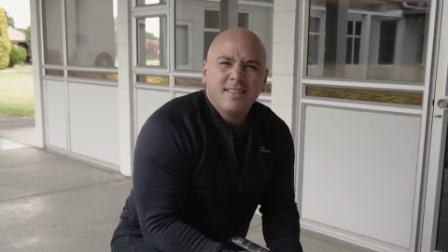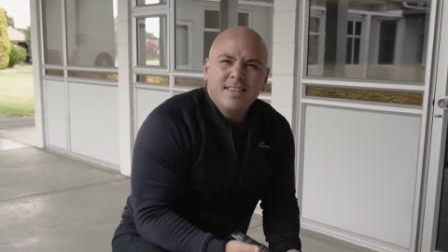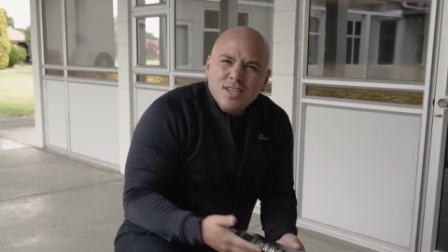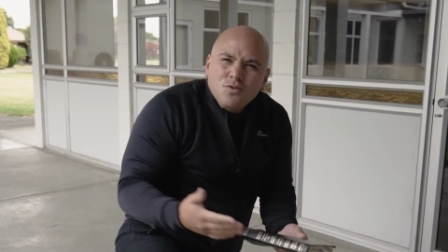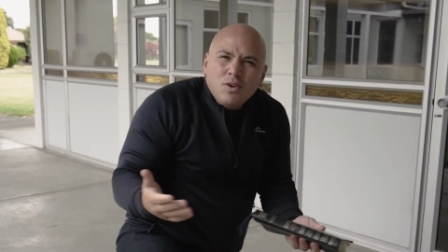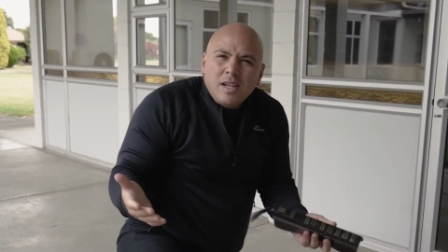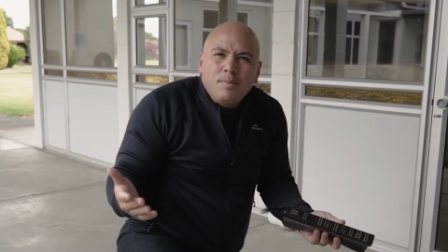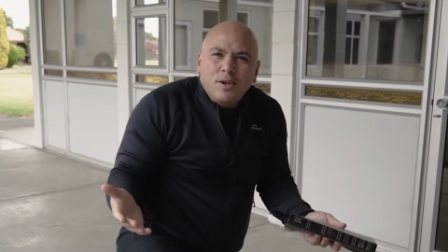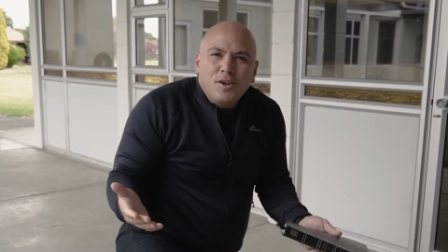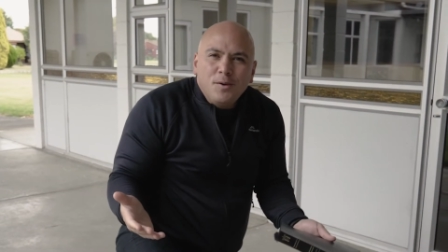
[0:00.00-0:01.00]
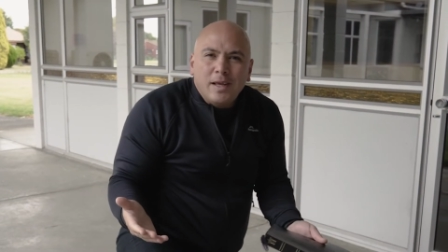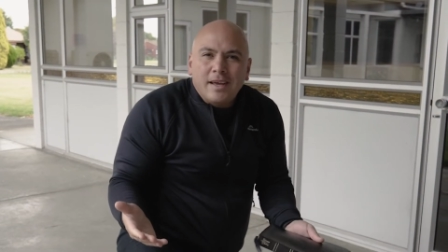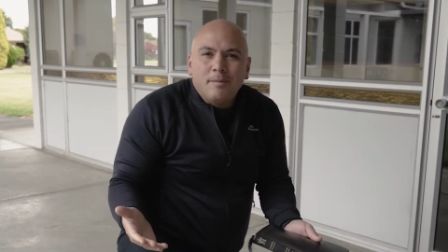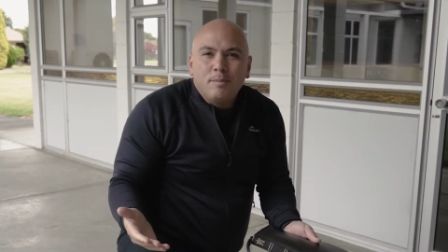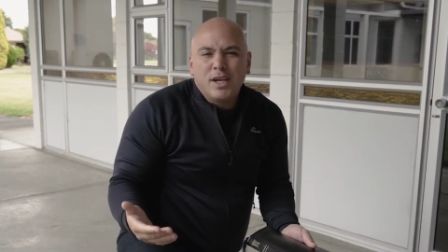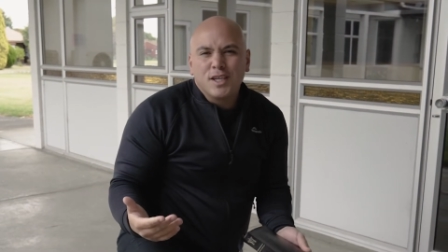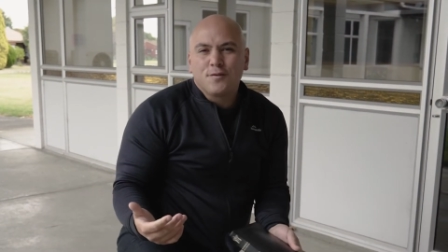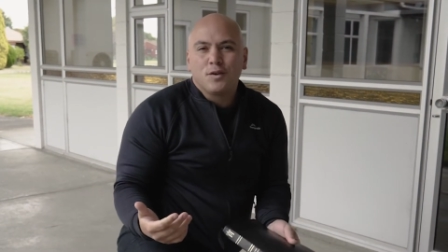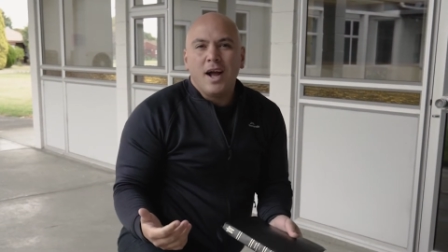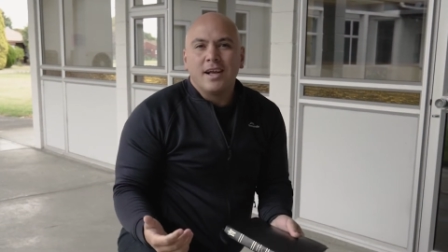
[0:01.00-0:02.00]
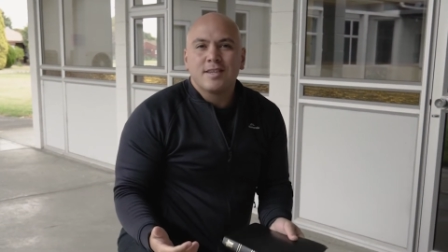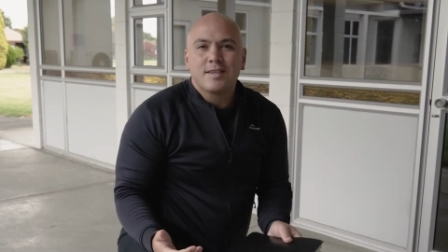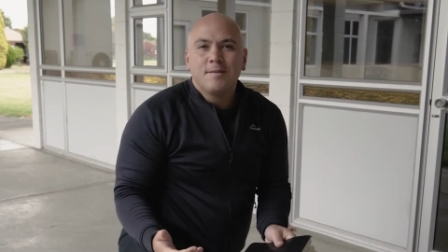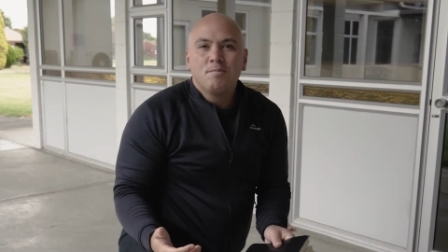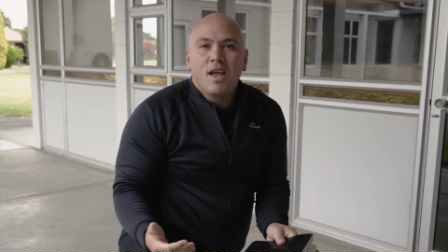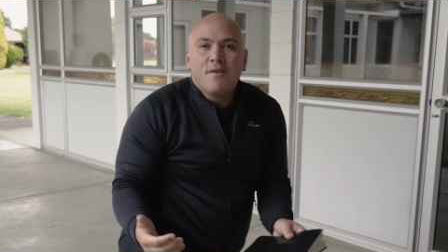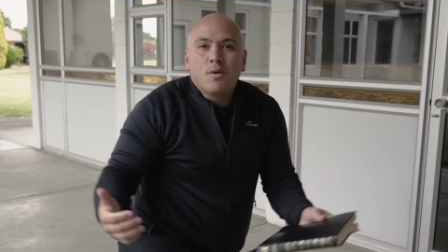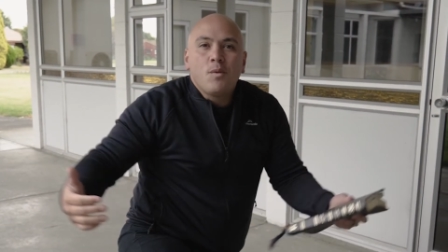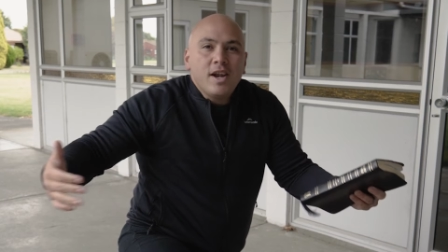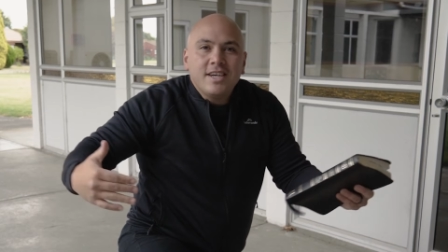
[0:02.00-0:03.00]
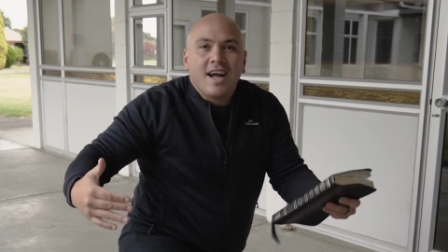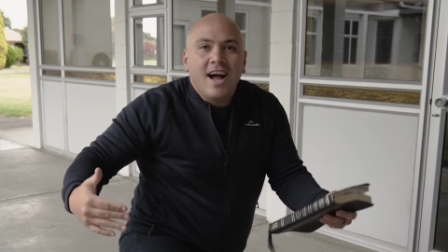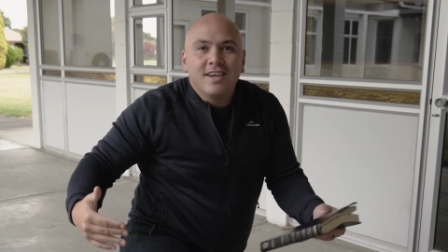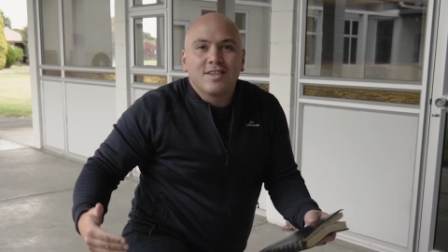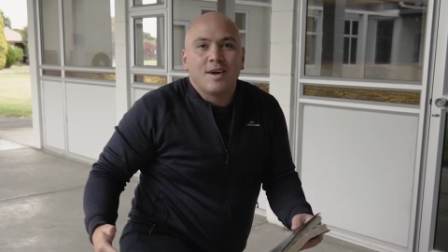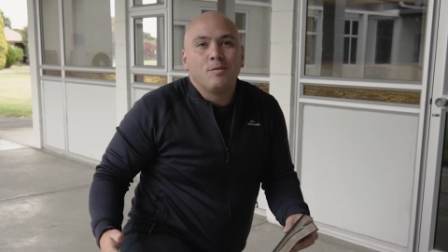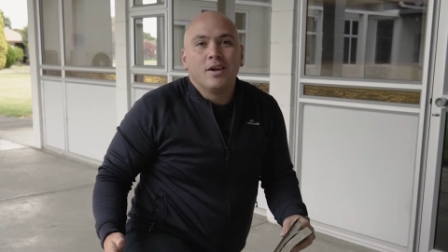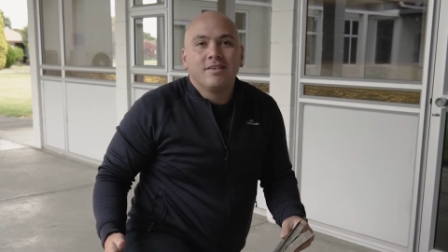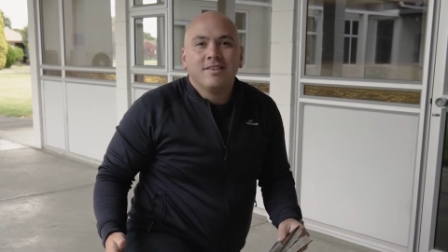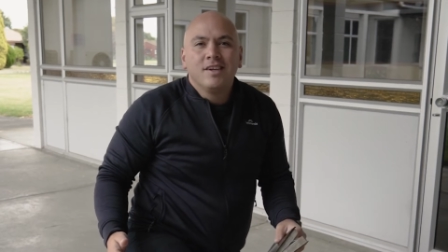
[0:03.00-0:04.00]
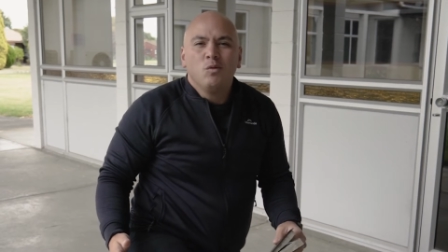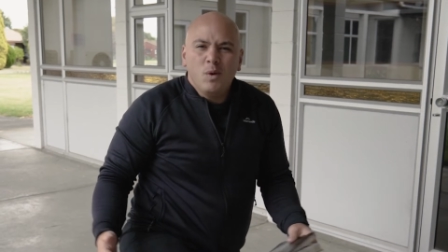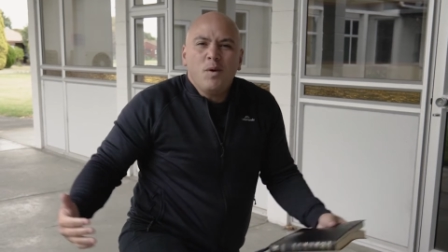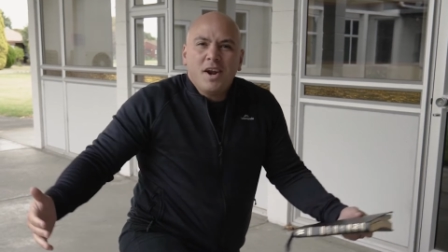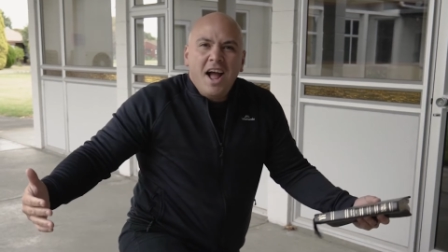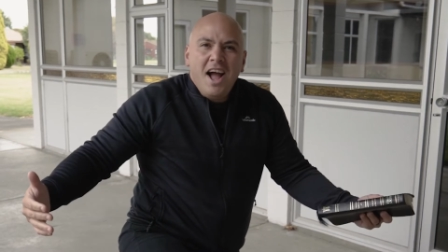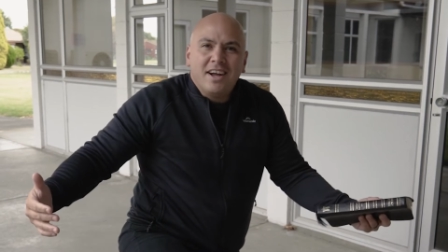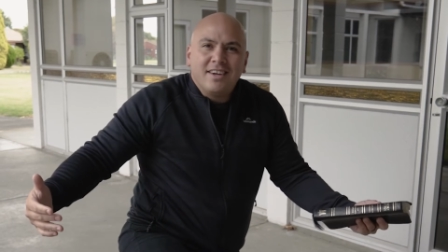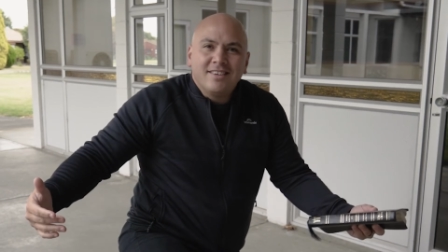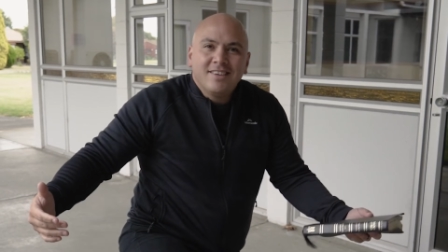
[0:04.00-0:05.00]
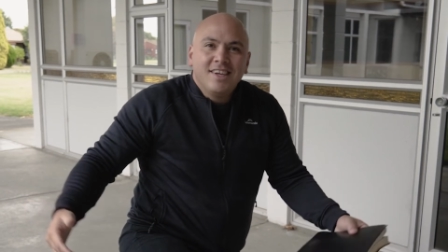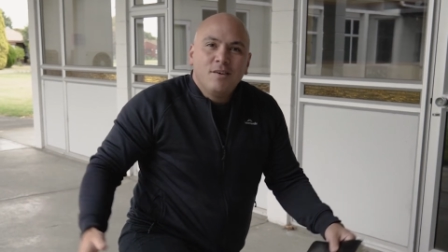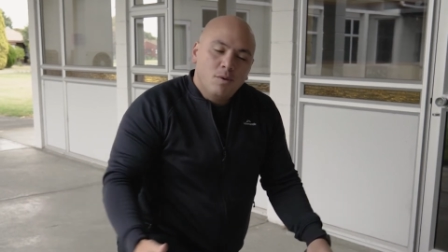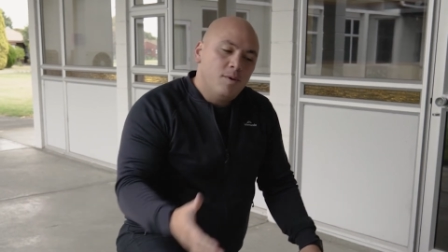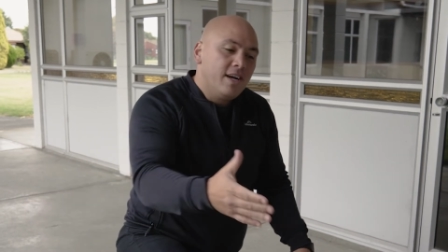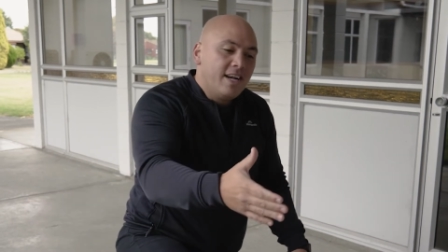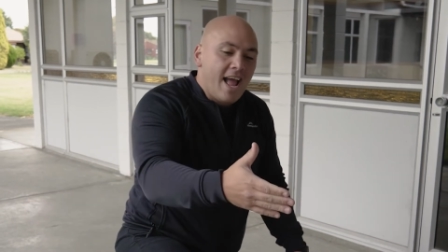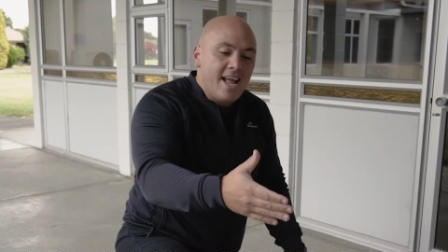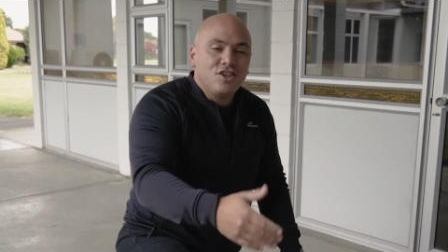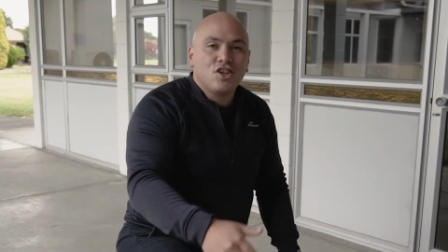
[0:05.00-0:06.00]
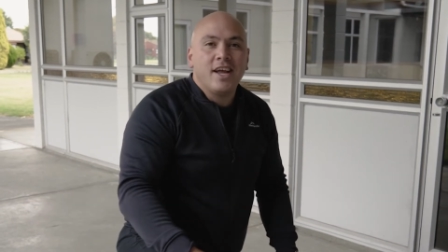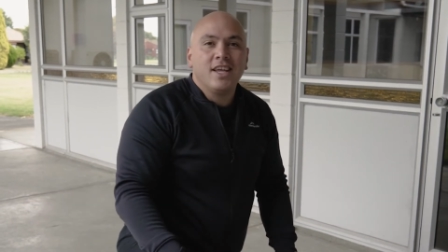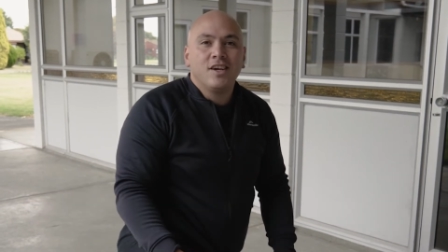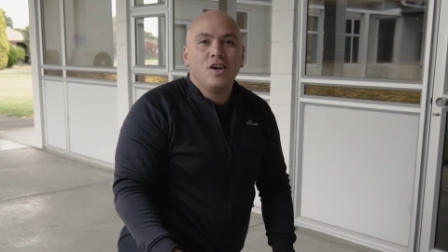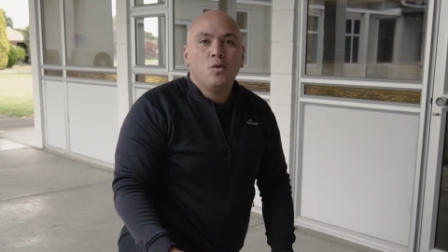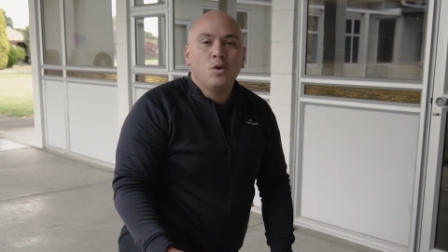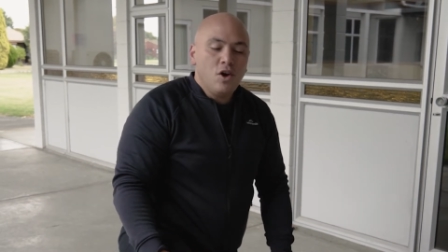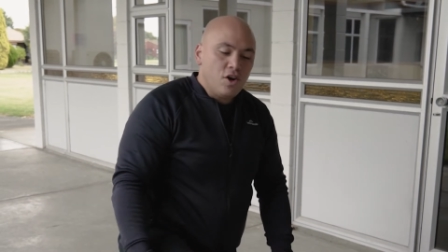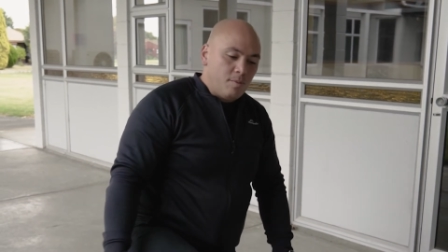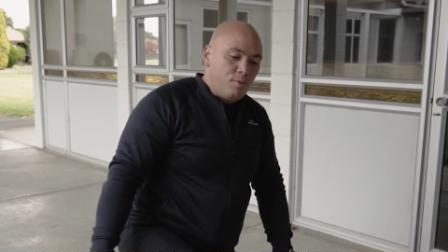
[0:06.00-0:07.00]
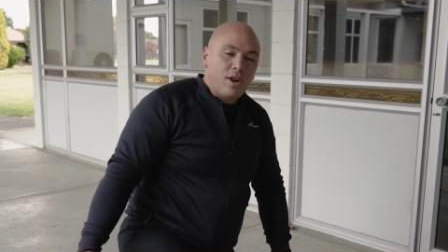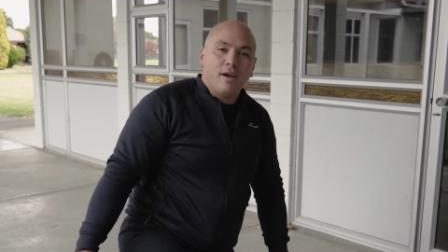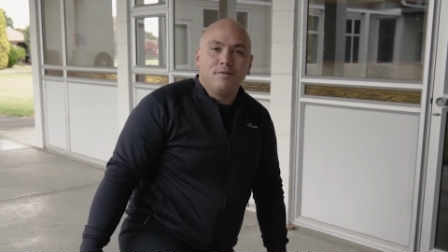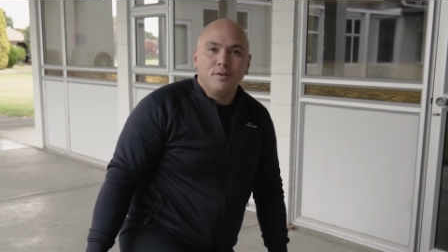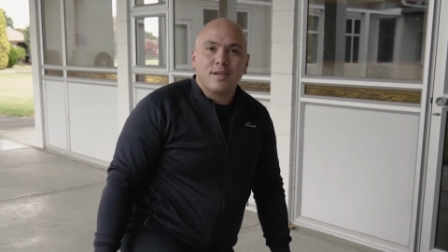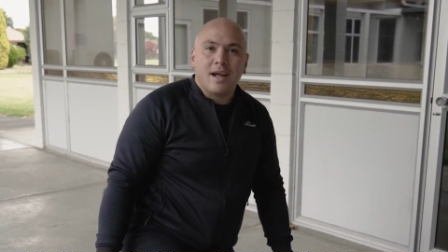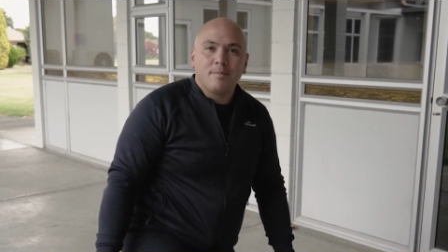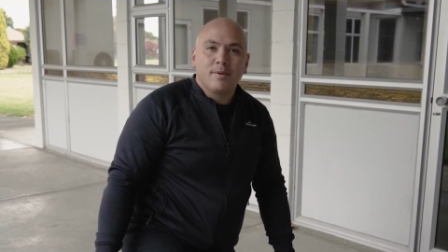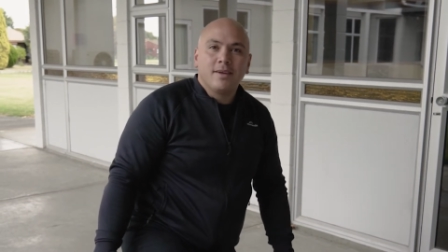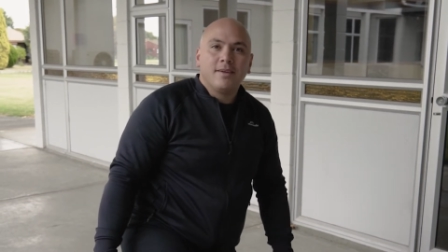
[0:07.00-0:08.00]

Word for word: This is really peculiar because for us, if we're wanting to hug someone, we want to hug for one in your handshake, we're not going to put our foot up.